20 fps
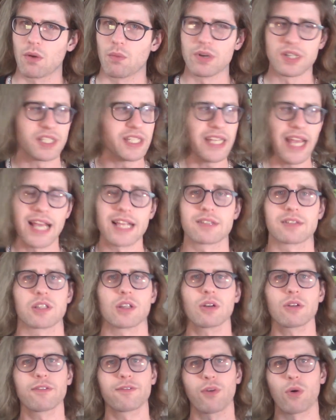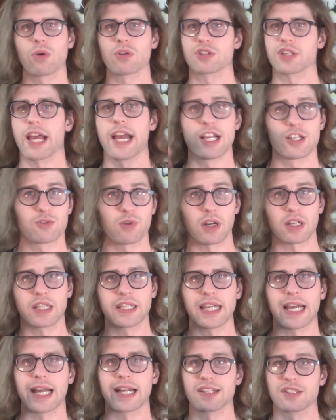We see a single force
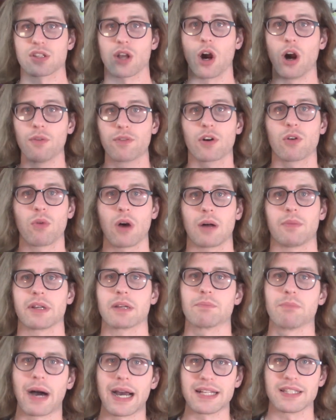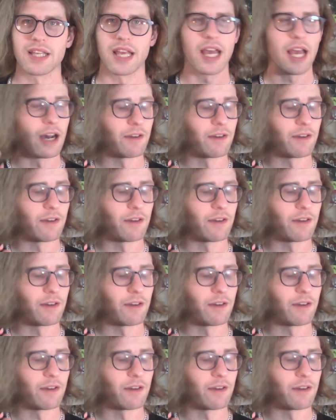struggling against overwhelming might